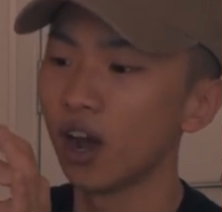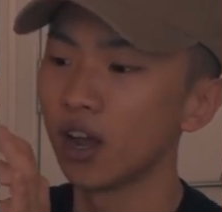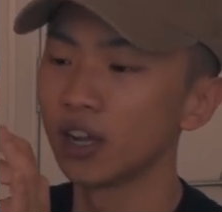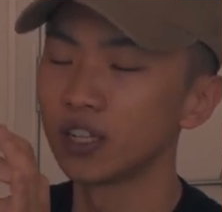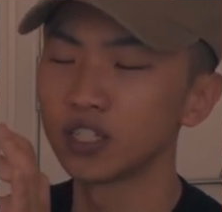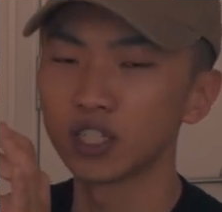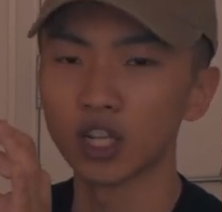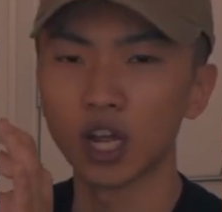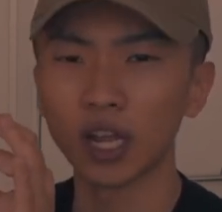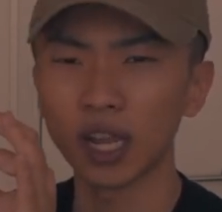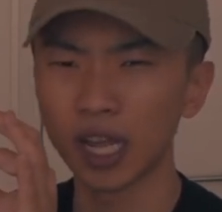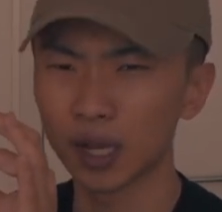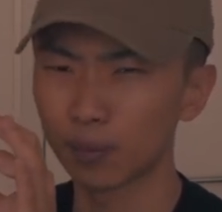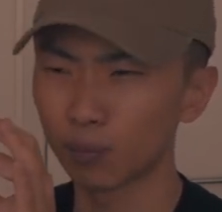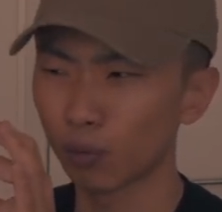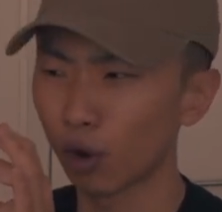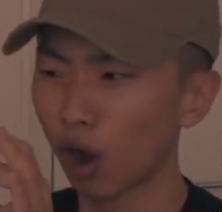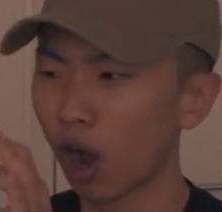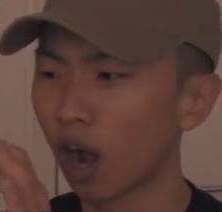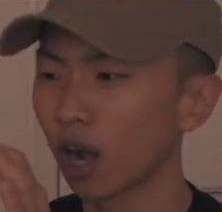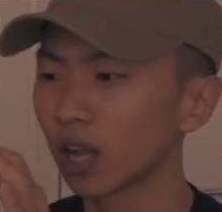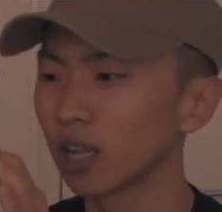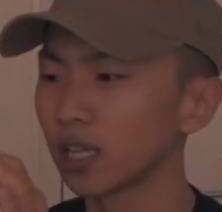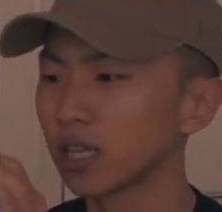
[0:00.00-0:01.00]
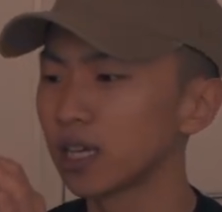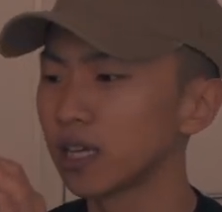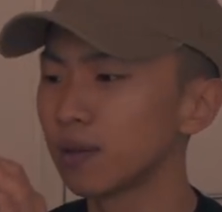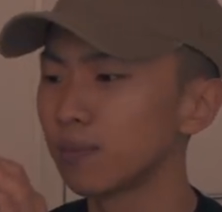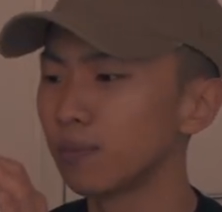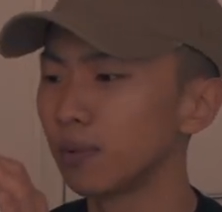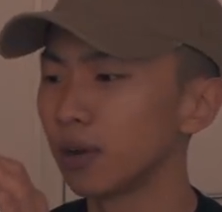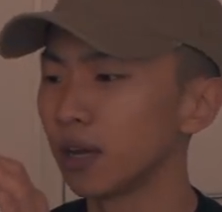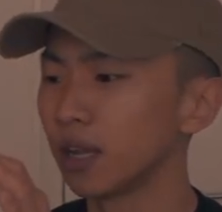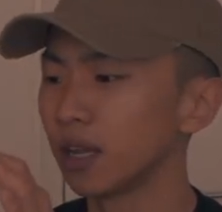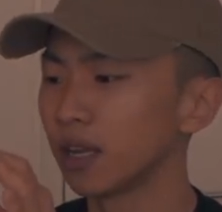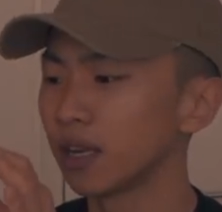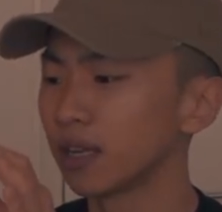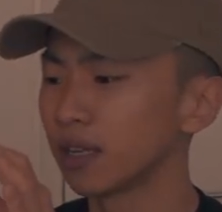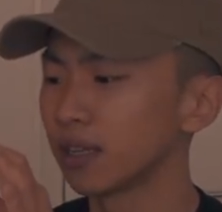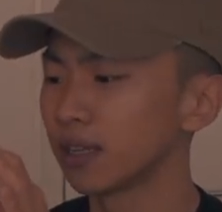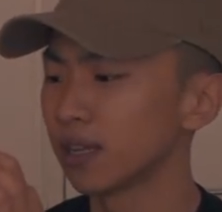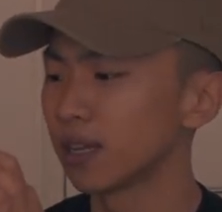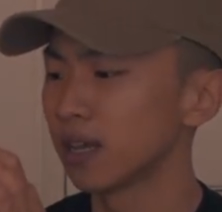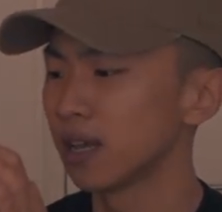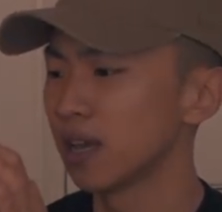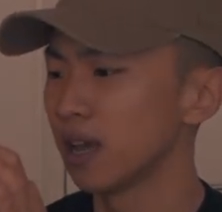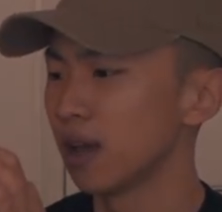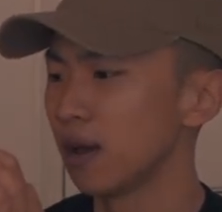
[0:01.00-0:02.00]
It's not like broccoli, but
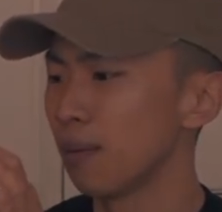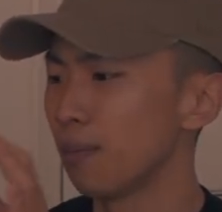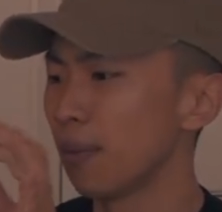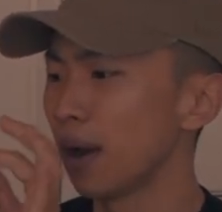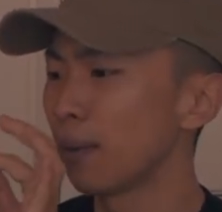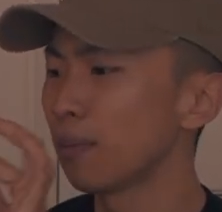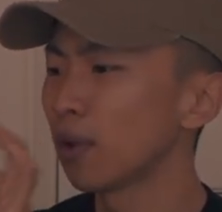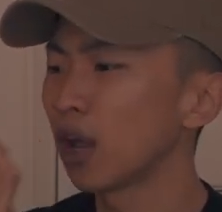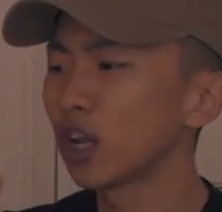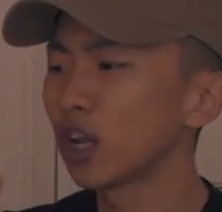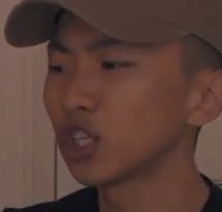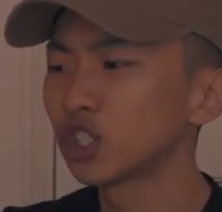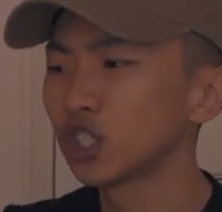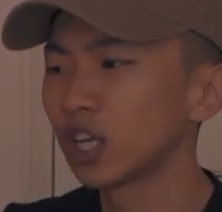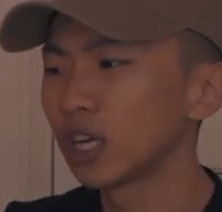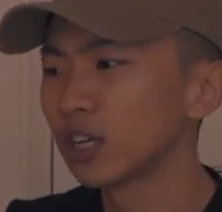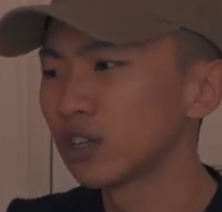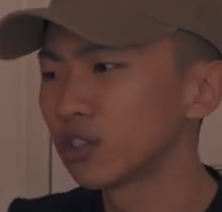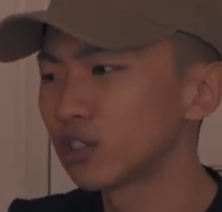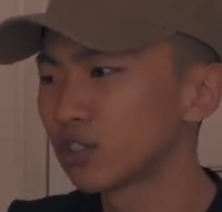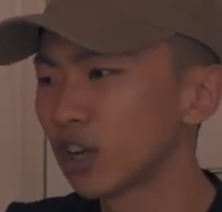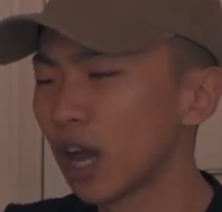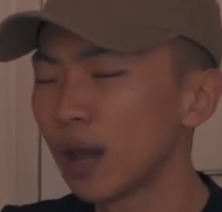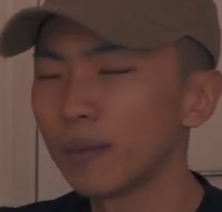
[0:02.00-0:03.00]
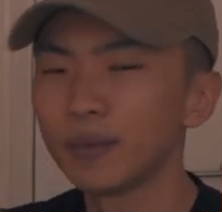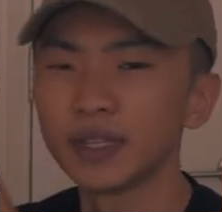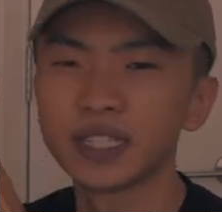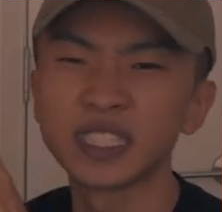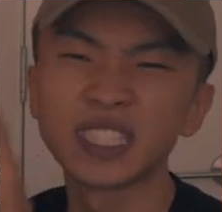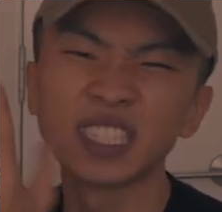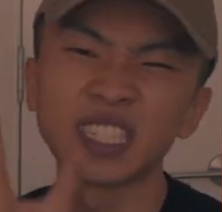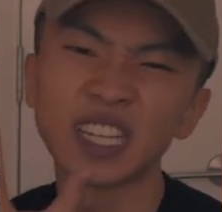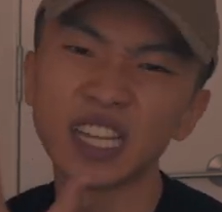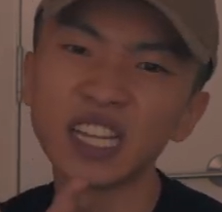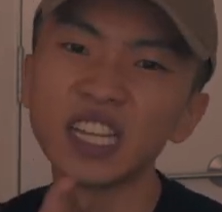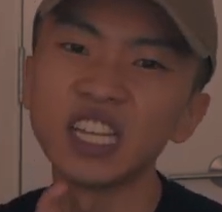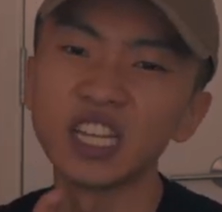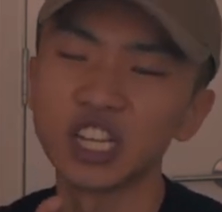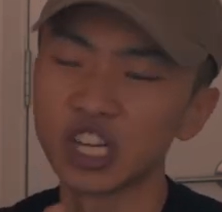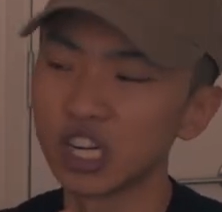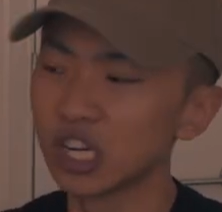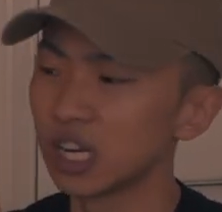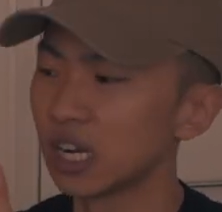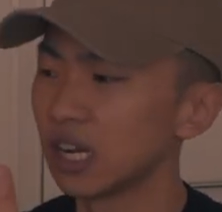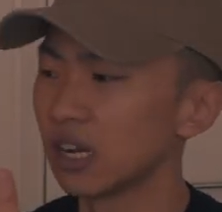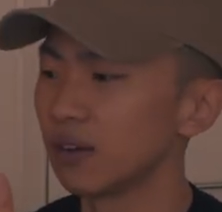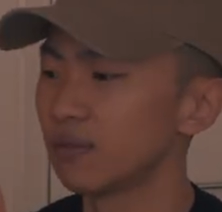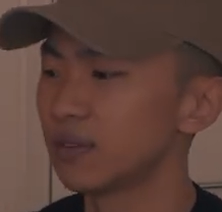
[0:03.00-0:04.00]
I'm not sure how to describe it. It's
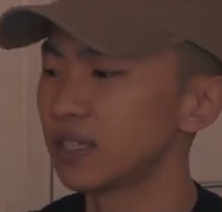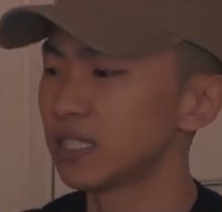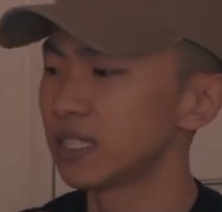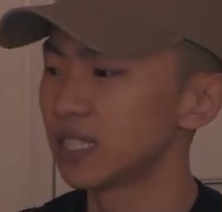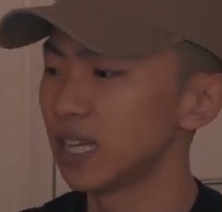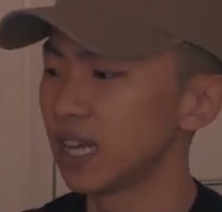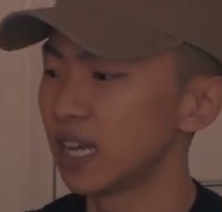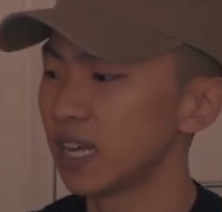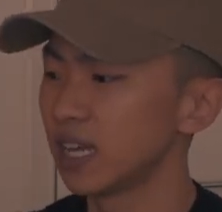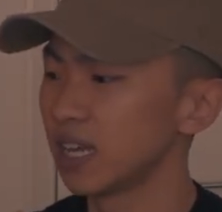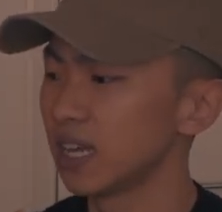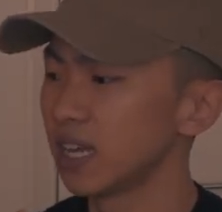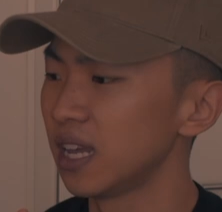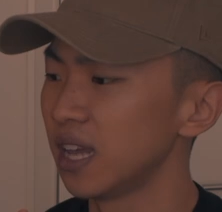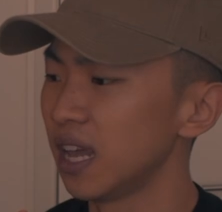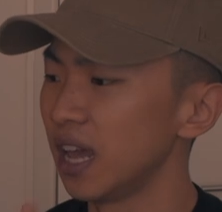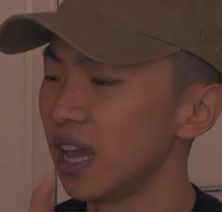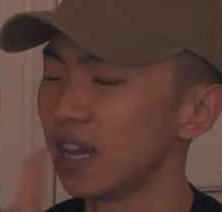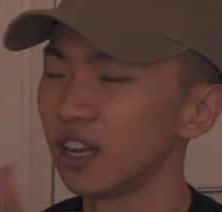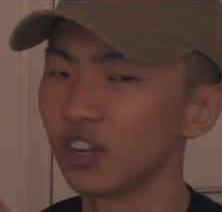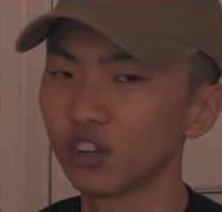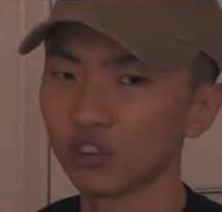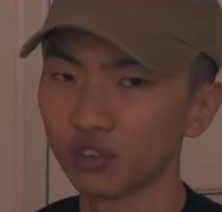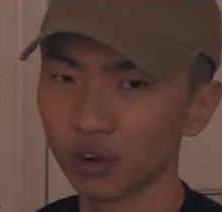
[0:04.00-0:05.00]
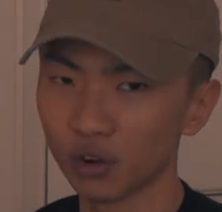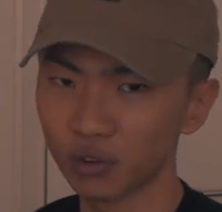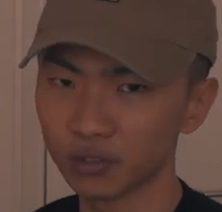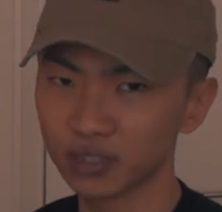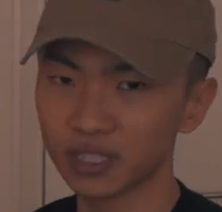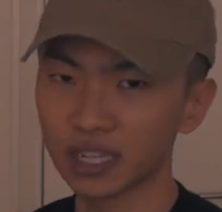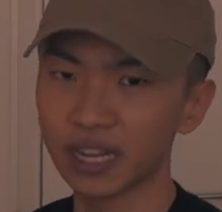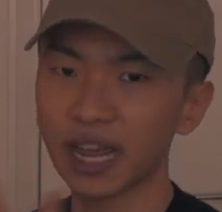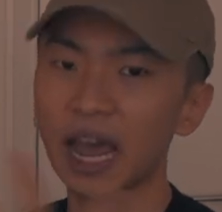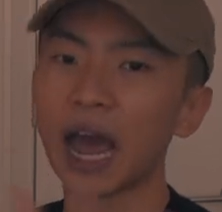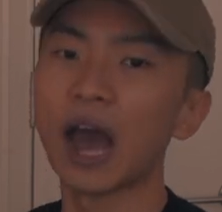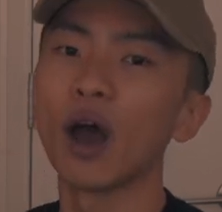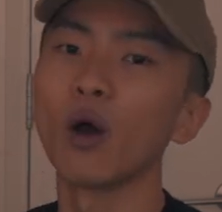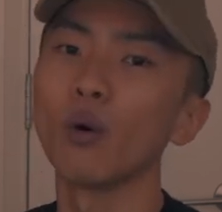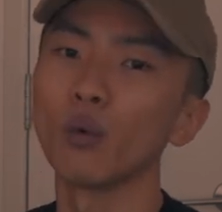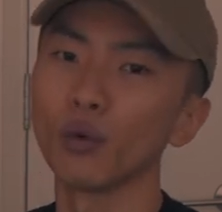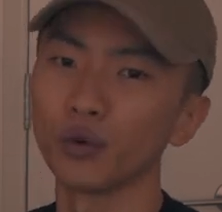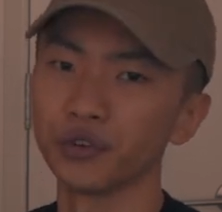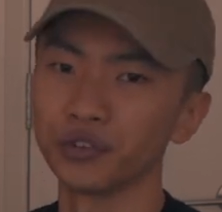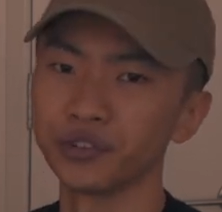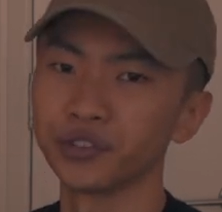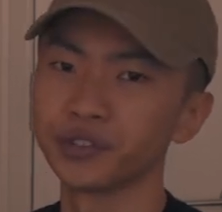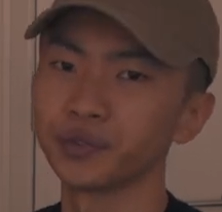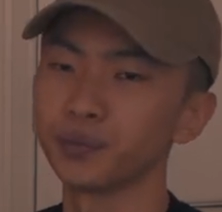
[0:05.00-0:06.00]
skinnier, I would say, and it grows like
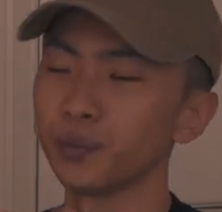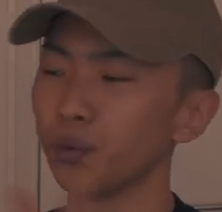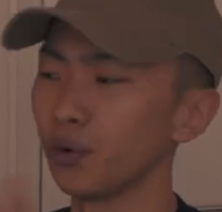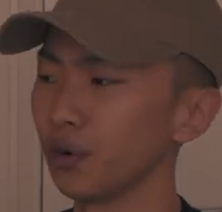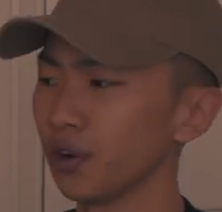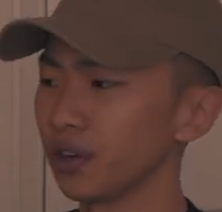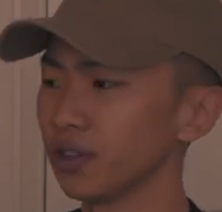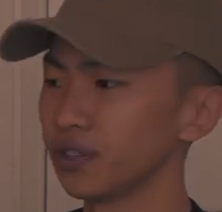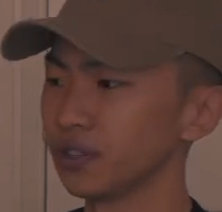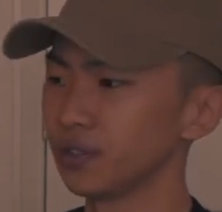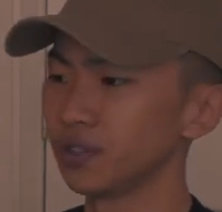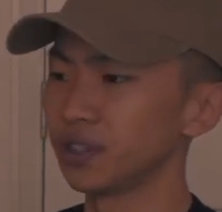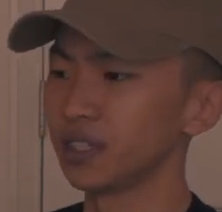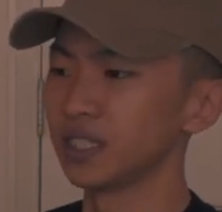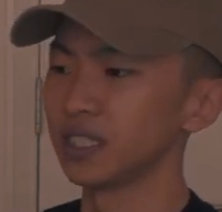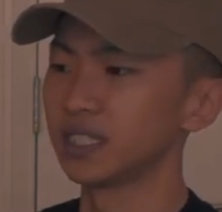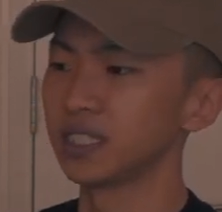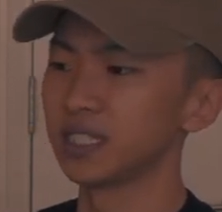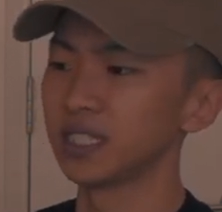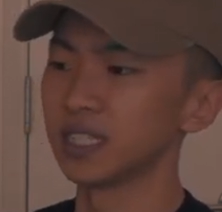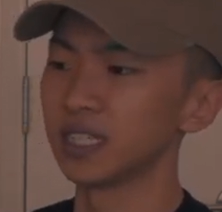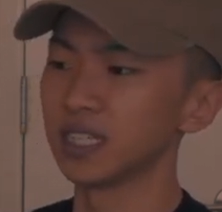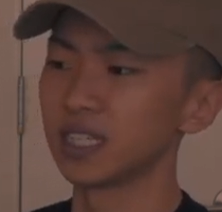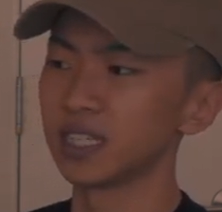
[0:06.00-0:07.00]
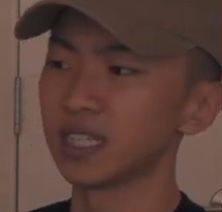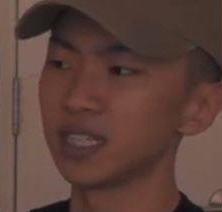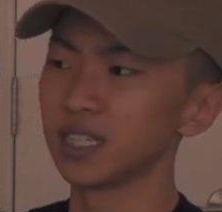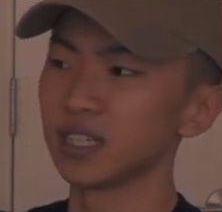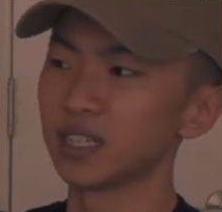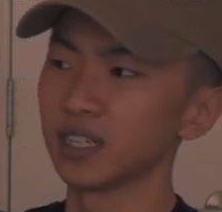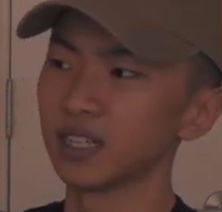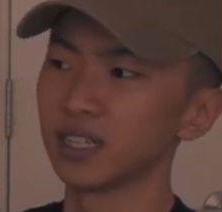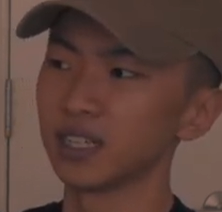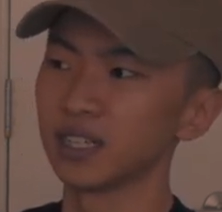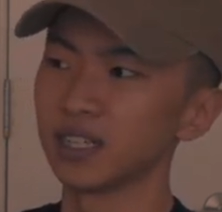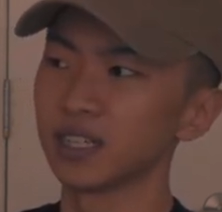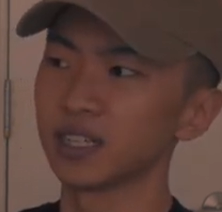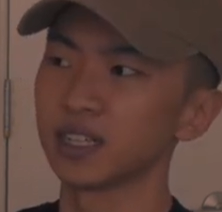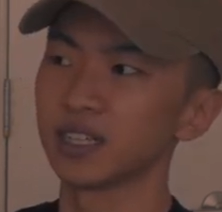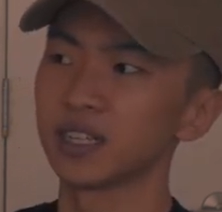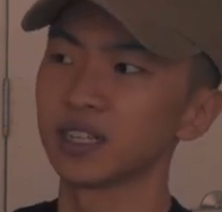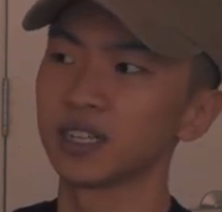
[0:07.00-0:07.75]
outwards more, as you can see here.